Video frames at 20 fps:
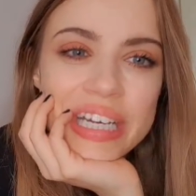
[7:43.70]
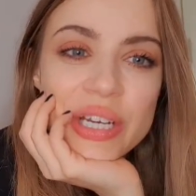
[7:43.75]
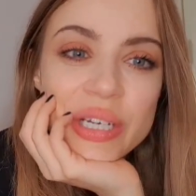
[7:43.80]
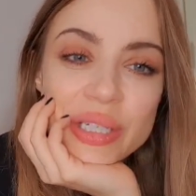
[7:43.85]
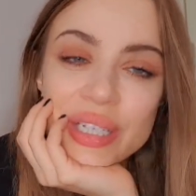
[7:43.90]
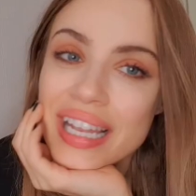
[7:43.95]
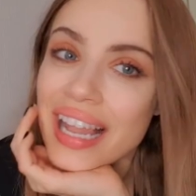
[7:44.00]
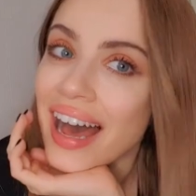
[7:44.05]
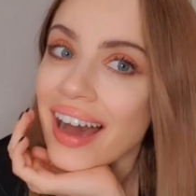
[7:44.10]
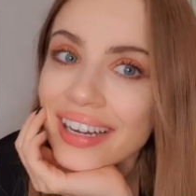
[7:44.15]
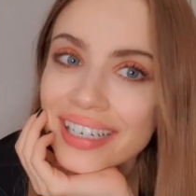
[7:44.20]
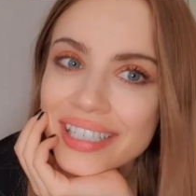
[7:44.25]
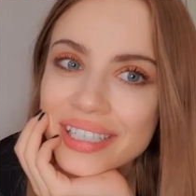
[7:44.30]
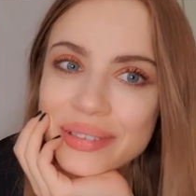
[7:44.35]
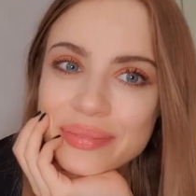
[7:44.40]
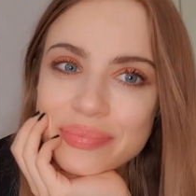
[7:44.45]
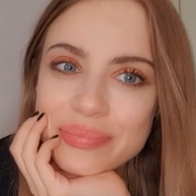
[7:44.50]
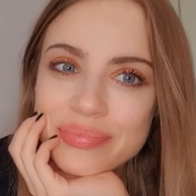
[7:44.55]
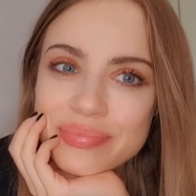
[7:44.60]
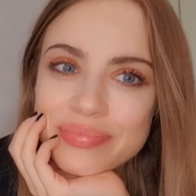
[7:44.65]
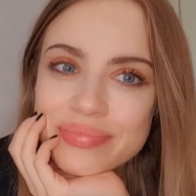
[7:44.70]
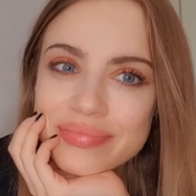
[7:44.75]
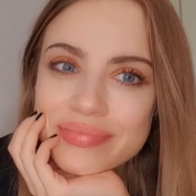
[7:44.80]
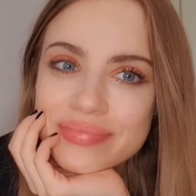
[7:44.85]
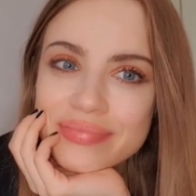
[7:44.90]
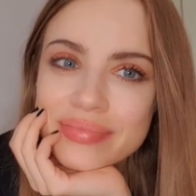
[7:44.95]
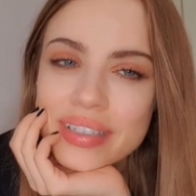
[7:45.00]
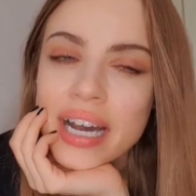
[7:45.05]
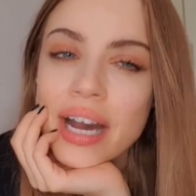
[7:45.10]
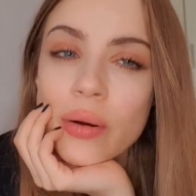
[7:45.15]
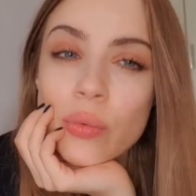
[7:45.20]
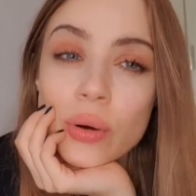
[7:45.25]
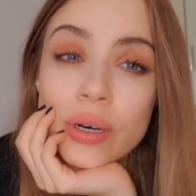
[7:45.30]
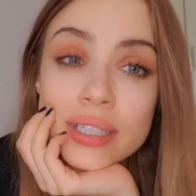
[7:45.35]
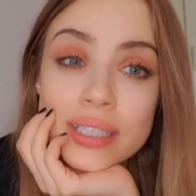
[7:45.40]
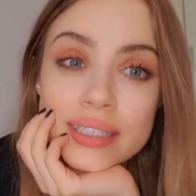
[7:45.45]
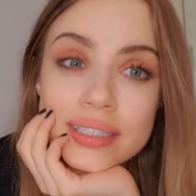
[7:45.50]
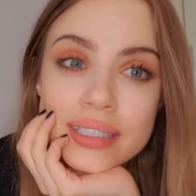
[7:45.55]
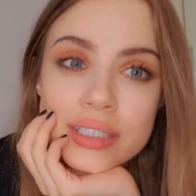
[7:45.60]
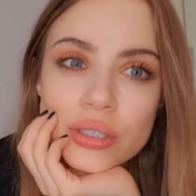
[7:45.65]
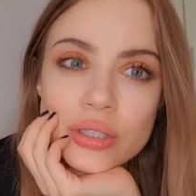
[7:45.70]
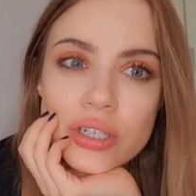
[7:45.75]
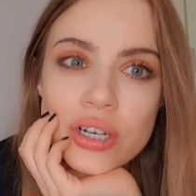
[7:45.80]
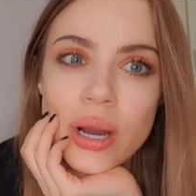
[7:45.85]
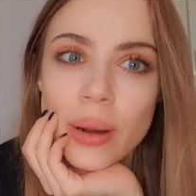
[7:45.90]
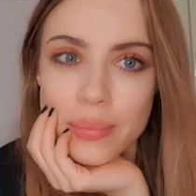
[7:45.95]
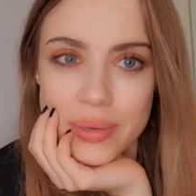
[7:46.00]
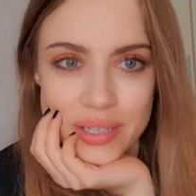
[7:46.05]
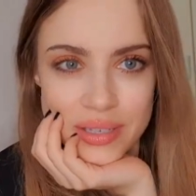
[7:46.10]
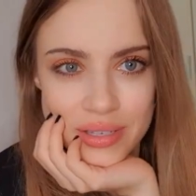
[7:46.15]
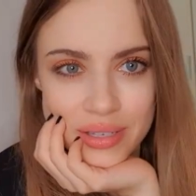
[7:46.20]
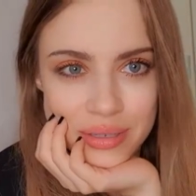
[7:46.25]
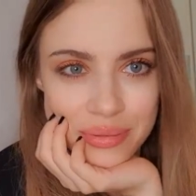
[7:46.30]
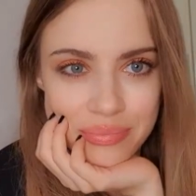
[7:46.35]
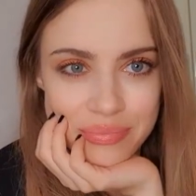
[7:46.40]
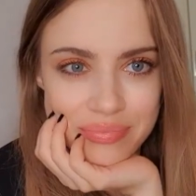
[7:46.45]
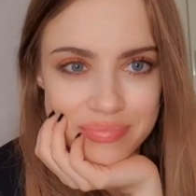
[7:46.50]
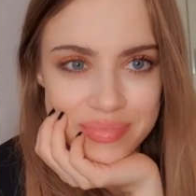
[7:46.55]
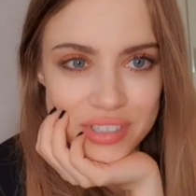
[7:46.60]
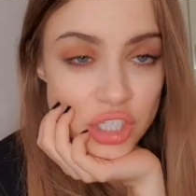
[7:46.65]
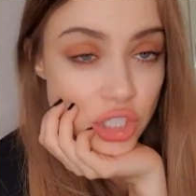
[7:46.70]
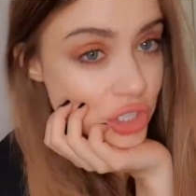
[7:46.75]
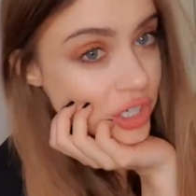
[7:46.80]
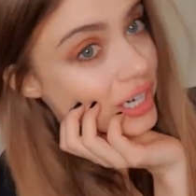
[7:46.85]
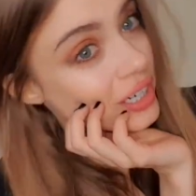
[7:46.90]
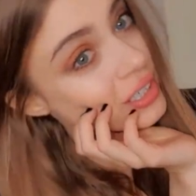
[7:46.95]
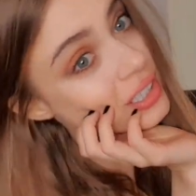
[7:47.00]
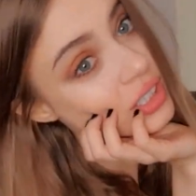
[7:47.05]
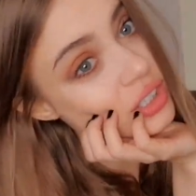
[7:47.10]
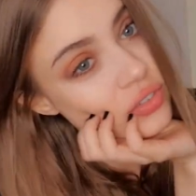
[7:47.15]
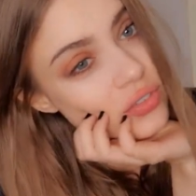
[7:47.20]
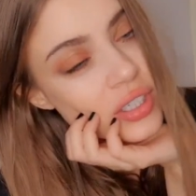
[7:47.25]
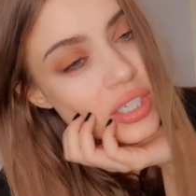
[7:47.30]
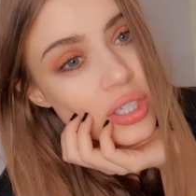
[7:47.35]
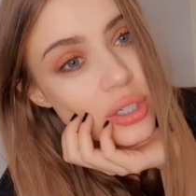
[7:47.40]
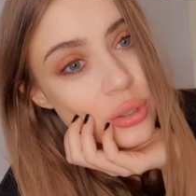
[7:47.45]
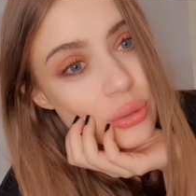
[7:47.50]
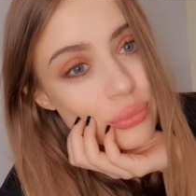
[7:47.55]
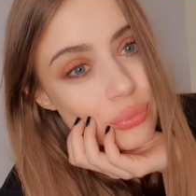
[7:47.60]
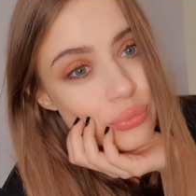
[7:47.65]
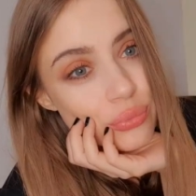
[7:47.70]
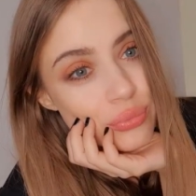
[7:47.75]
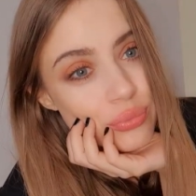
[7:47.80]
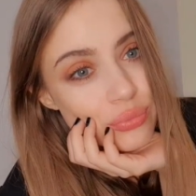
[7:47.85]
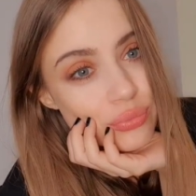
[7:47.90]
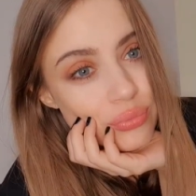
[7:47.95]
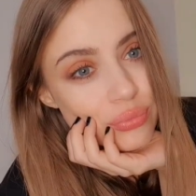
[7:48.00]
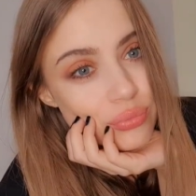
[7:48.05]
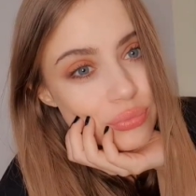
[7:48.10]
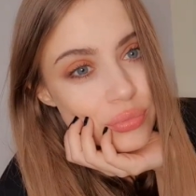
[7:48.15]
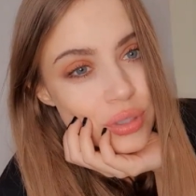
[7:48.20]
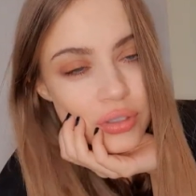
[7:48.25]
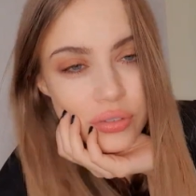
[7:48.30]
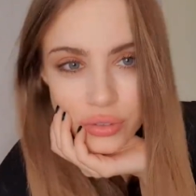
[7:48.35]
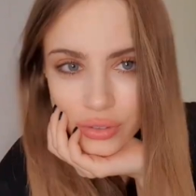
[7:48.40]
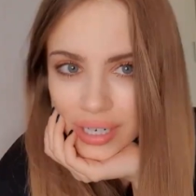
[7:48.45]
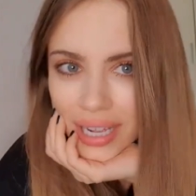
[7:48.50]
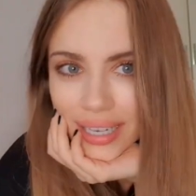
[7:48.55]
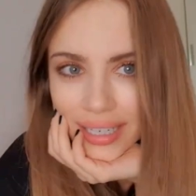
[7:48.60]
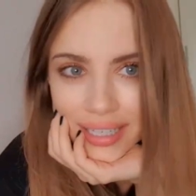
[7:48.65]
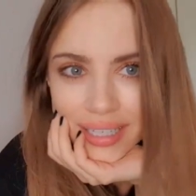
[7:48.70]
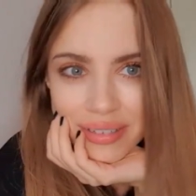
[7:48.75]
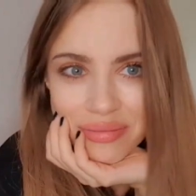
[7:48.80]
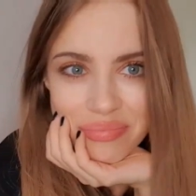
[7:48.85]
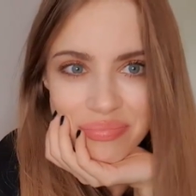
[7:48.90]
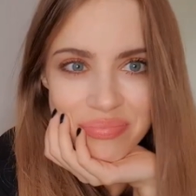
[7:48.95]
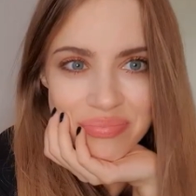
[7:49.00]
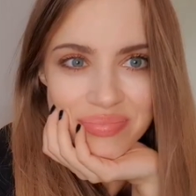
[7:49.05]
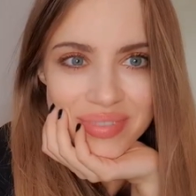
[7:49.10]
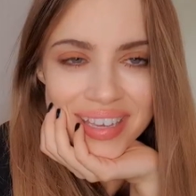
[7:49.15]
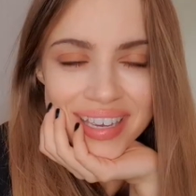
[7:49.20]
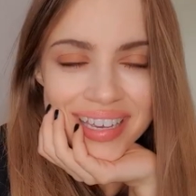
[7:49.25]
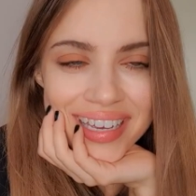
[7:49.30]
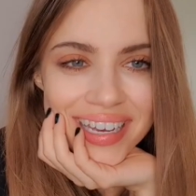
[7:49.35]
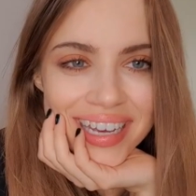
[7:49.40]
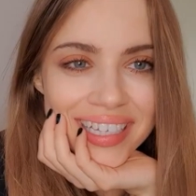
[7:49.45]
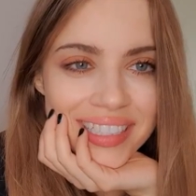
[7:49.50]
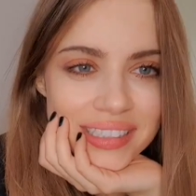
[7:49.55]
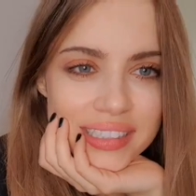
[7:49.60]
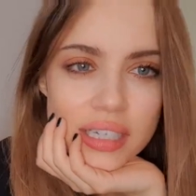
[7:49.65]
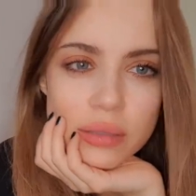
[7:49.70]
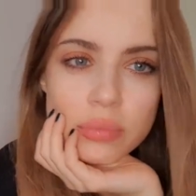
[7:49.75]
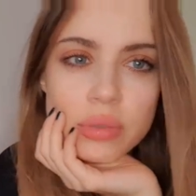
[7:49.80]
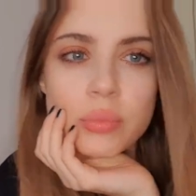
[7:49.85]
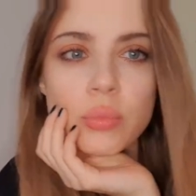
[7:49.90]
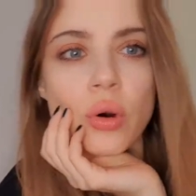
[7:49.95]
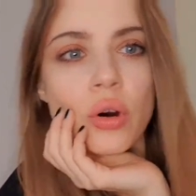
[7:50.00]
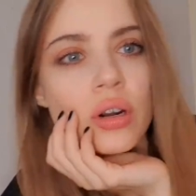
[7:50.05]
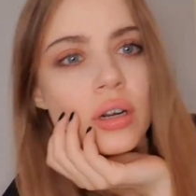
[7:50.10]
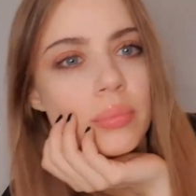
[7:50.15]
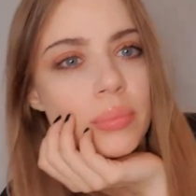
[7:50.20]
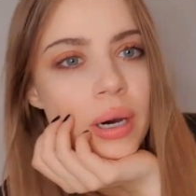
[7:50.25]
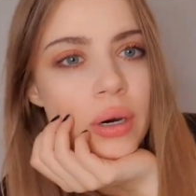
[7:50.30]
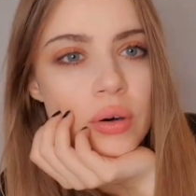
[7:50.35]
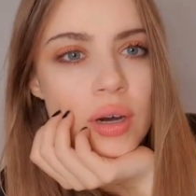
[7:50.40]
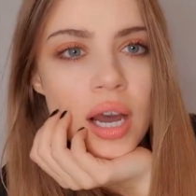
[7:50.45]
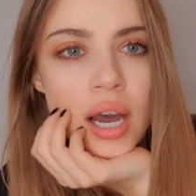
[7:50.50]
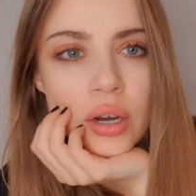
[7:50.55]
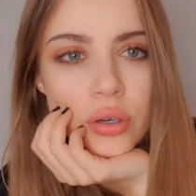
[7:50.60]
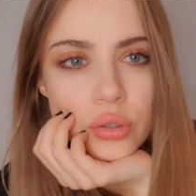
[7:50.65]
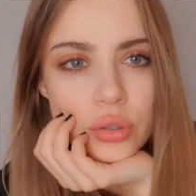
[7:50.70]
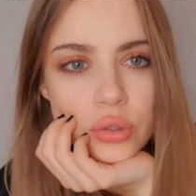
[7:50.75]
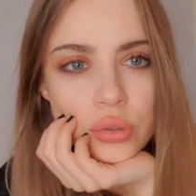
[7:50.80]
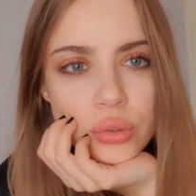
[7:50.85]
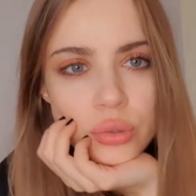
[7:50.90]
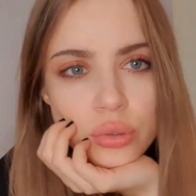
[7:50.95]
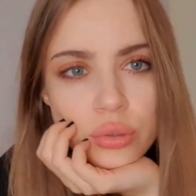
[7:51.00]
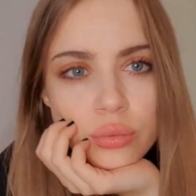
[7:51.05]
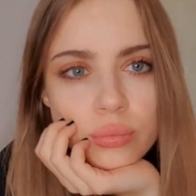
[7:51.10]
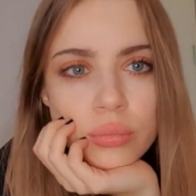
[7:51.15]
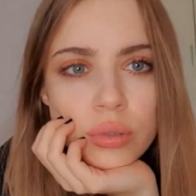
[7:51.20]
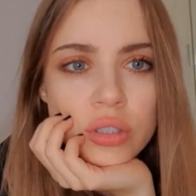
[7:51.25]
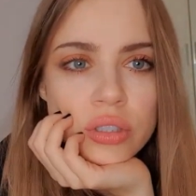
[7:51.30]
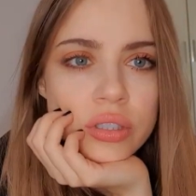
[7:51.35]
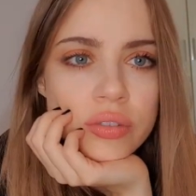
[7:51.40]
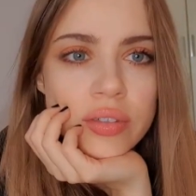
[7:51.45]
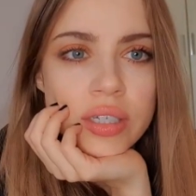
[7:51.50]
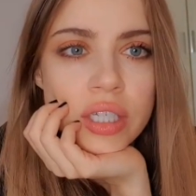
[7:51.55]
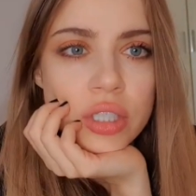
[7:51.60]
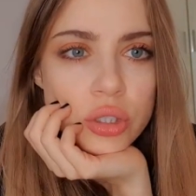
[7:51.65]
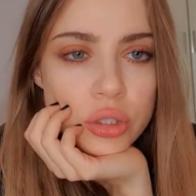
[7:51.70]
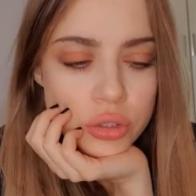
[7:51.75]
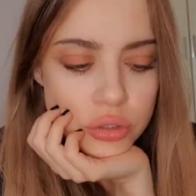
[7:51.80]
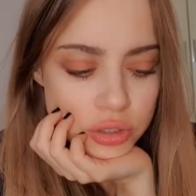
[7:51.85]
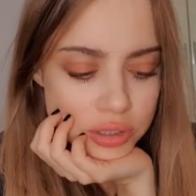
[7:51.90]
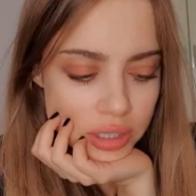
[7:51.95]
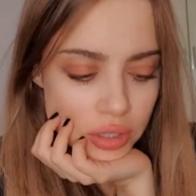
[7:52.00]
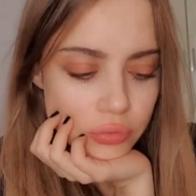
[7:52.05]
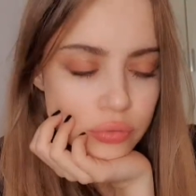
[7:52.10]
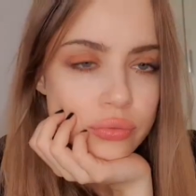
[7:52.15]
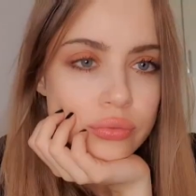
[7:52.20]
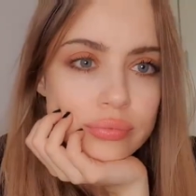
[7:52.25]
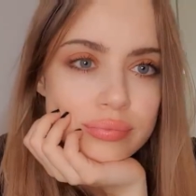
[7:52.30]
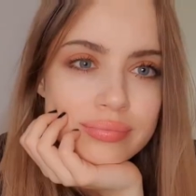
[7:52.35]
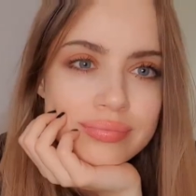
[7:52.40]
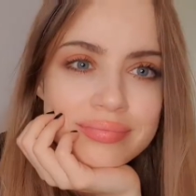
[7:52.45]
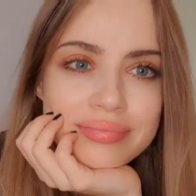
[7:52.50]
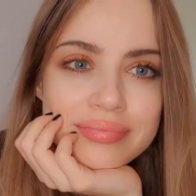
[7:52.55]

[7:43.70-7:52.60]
Good luck. I want to see your comments. Share this video if you like it, and tell me more about how you motivate yourself.